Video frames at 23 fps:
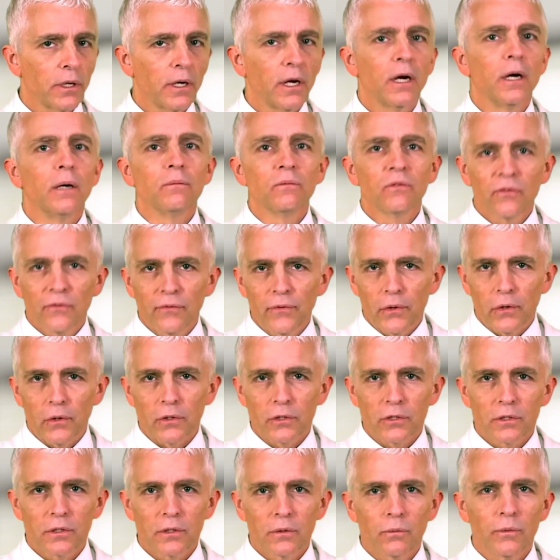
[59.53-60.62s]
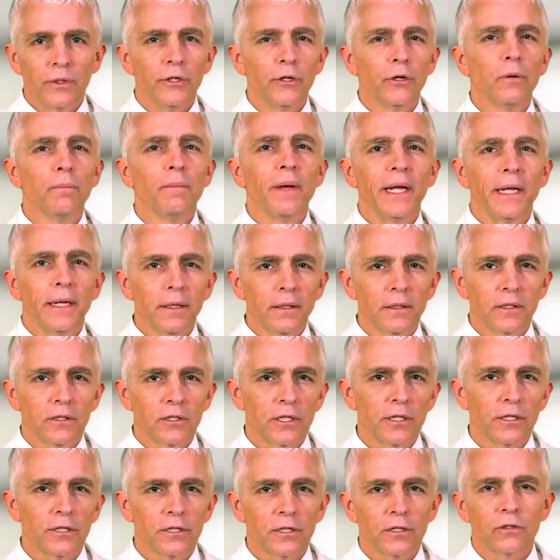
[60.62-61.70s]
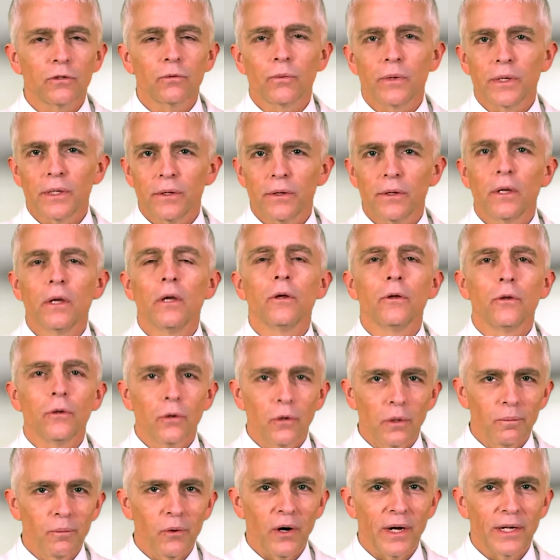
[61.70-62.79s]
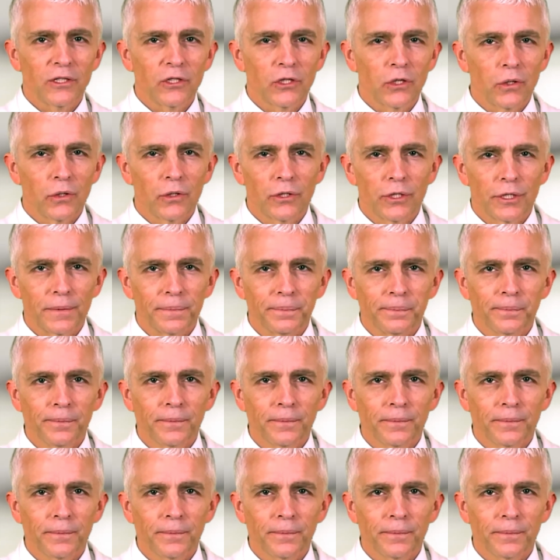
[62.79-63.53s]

comes first when you're making decisions with your breast surgeon.